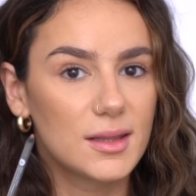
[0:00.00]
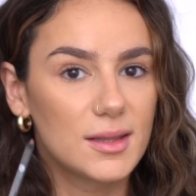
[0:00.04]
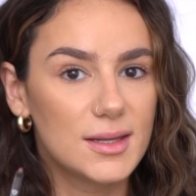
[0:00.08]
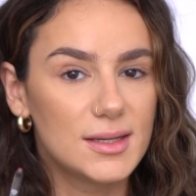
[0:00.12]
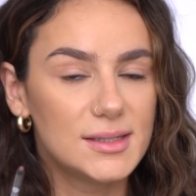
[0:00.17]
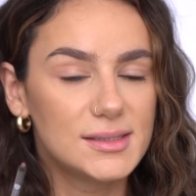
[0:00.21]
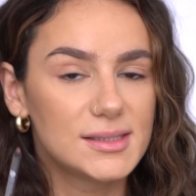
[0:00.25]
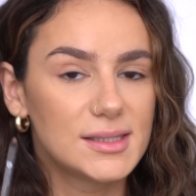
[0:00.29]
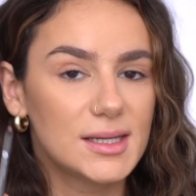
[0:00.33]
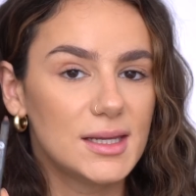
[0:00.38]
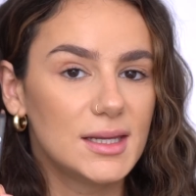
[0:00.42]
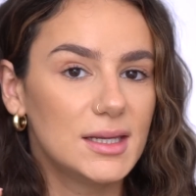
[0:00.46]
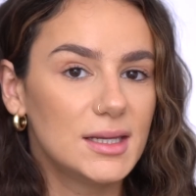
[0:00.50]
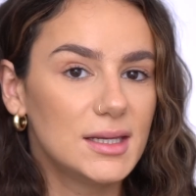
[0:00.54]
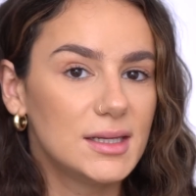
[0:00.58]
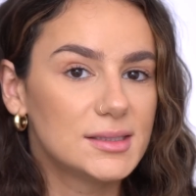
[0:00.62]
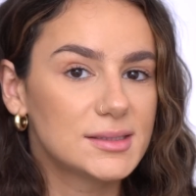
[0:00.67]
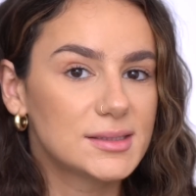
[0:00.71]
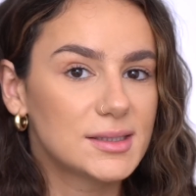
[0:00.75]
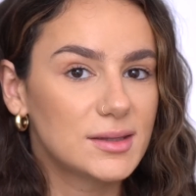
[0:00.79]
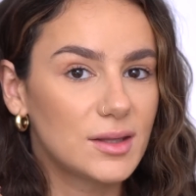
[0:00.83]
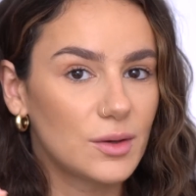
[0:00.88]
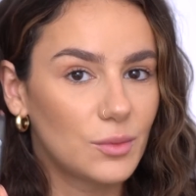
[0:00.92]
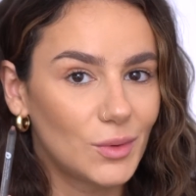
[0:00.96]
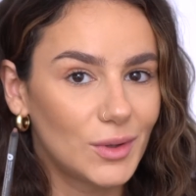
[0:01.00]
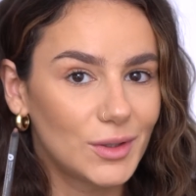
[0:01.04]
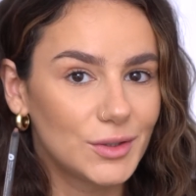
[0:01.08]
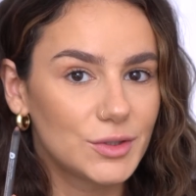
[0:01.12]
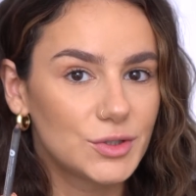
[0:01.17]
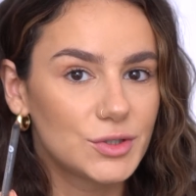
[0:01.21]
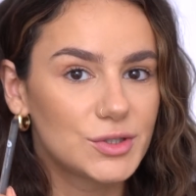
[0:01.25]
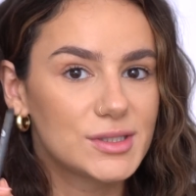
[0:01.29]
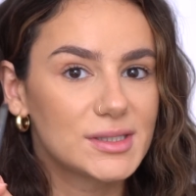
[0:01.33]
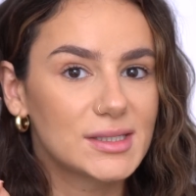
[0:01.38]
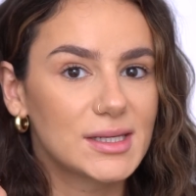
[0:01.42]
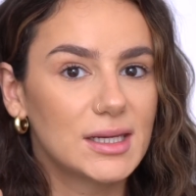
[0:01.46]
This is the
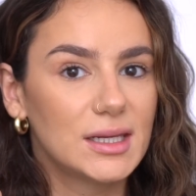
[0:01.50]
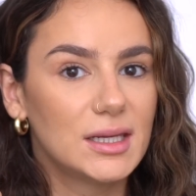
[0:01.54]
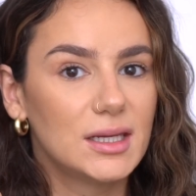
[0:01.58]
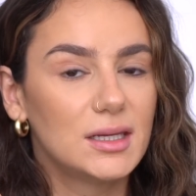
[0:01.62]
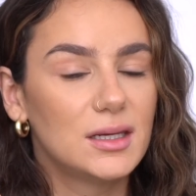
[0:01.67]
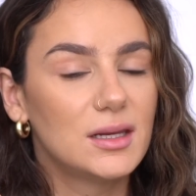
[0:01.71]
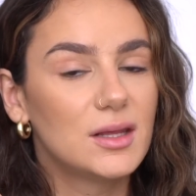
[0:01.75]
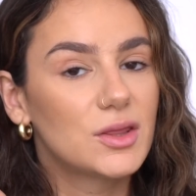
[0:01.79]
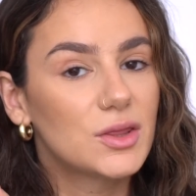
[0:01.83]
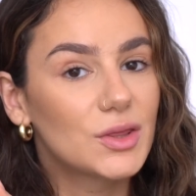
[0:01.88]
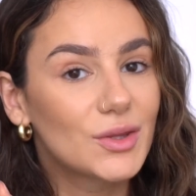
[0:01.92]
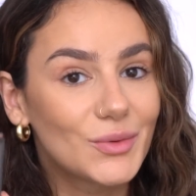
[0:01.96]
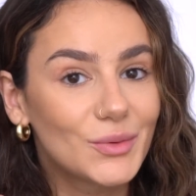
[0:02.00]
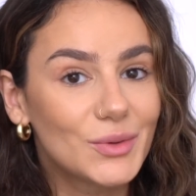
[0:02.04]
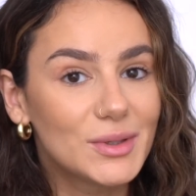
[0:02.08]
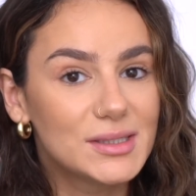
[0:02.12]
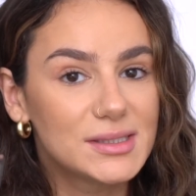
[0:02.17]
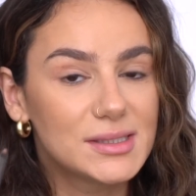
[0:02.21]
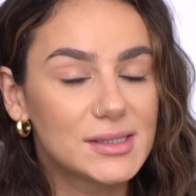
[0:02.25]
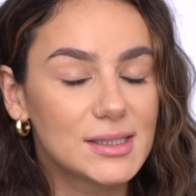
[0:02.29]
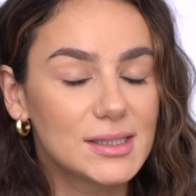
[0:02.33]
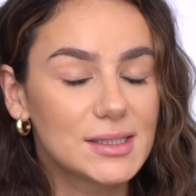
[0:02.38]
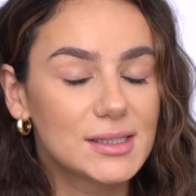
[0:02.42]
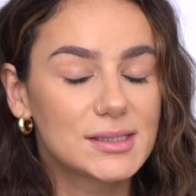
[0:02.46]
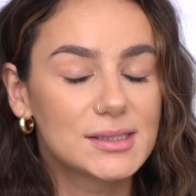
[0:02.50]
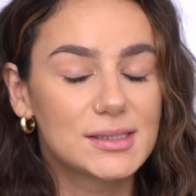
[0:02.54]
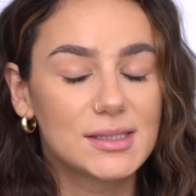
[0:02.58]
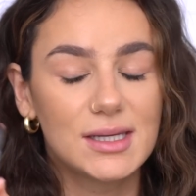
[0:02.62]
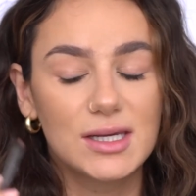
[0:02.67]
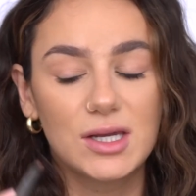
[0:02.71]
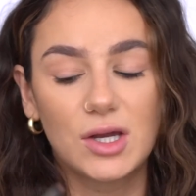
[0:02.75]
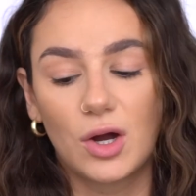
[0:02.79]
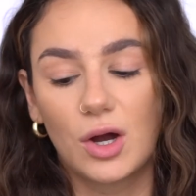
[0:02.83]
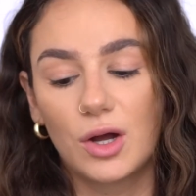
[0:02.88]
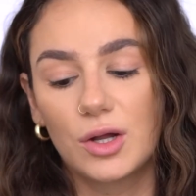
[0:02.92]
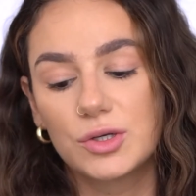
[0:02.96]
WONDERSKIN 360
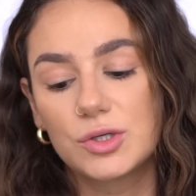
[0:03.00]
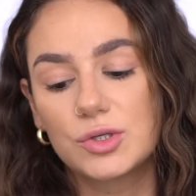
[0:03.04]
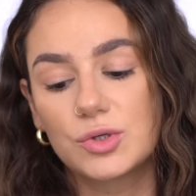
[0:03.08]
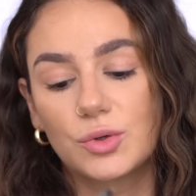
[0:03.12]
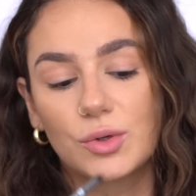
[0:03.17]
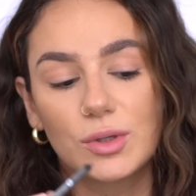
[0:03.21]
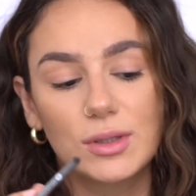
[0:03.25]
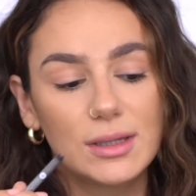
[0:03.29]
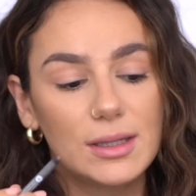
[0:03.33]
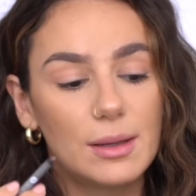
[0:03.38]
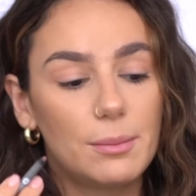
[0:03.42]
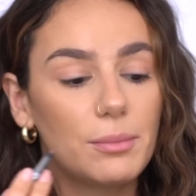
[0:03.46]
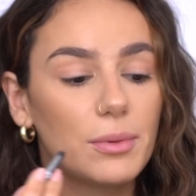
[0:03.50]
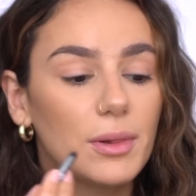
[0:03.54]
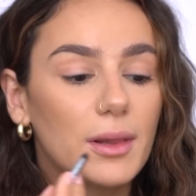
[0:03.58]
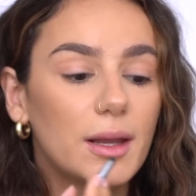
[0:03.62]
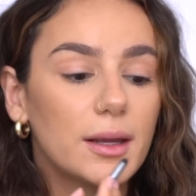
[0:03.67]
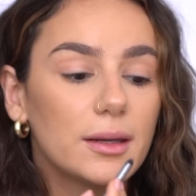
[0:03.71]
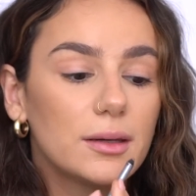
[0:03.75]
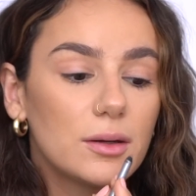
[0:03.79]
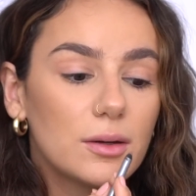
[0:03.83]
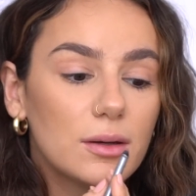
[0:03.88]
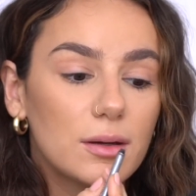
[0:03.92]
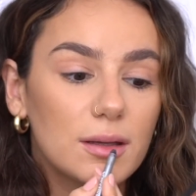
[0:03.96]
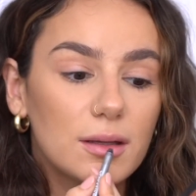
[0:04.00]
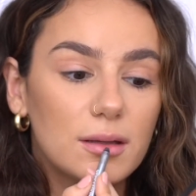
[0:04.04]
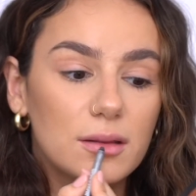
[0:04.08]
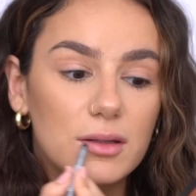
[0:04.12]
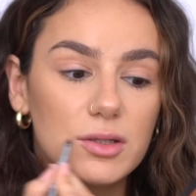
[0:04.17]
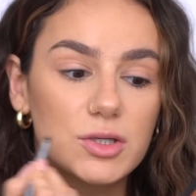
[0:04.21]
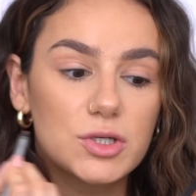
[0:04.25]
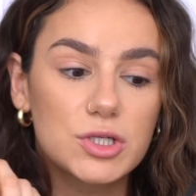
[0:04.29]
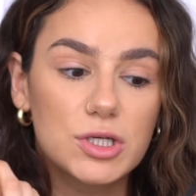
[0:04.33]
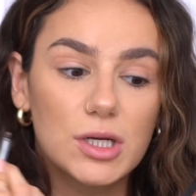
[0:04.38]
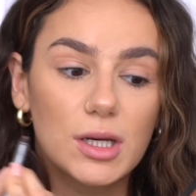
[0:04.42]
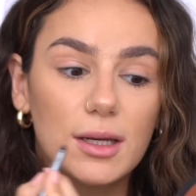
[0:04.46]
Contour Lip Liner in the
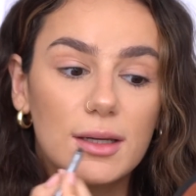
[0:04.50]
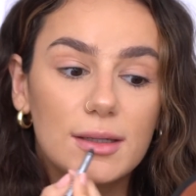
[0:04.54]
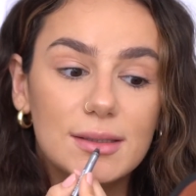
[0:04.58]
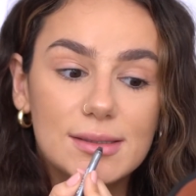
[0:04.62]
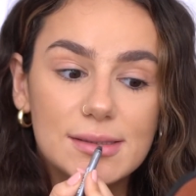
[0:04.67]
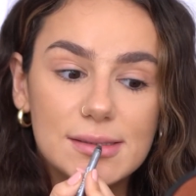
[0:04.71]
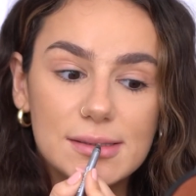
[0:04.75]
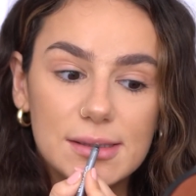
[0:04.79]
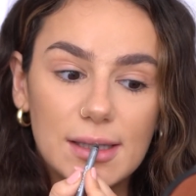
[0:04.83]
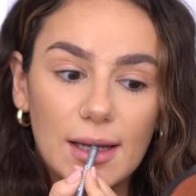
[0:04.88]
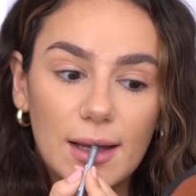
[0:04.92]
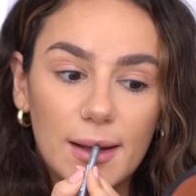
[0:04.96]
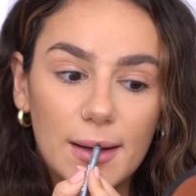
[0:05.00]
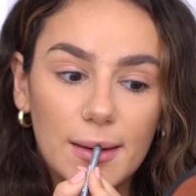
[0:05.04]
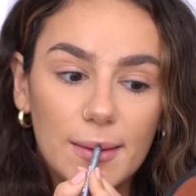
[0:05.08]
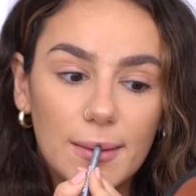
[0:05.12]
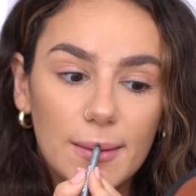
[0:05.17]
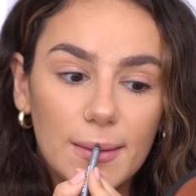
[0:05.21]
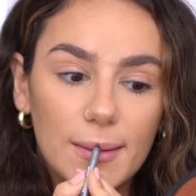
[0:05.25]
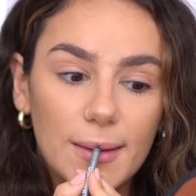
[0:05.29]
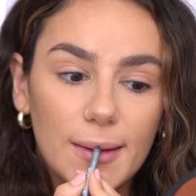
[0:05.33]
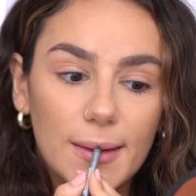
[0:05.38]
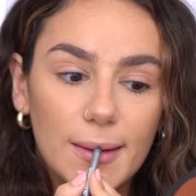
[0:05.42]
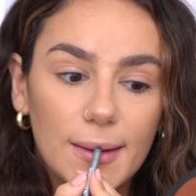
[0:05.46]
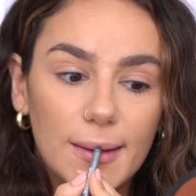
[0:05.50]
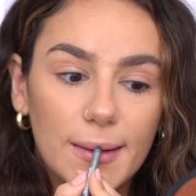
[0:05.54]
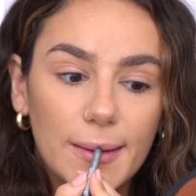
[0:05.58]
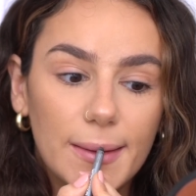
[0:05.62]
shade Saddle.